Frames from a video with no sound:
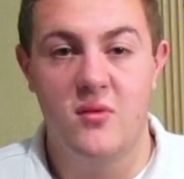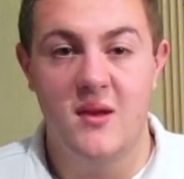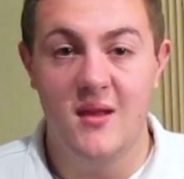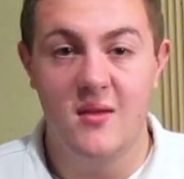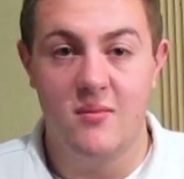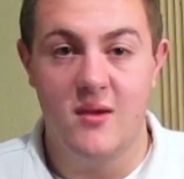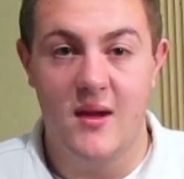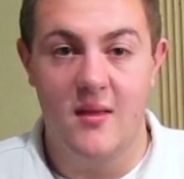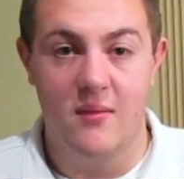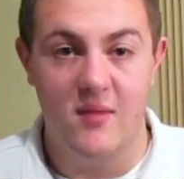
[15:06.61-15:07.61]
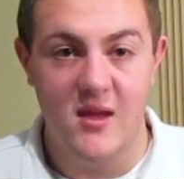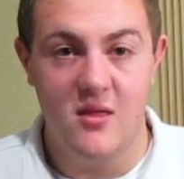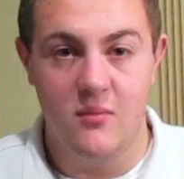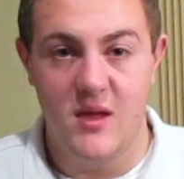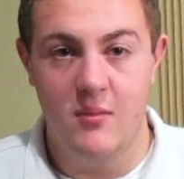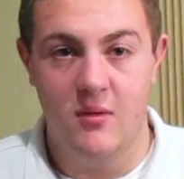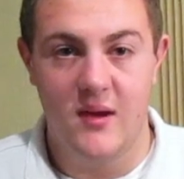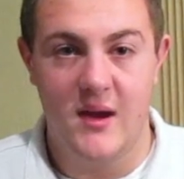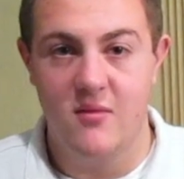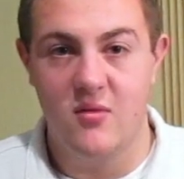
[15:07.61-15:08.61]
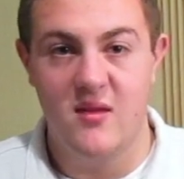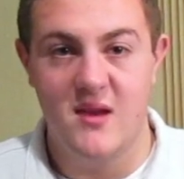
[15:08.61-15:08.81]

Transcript: need to, we the people kind of really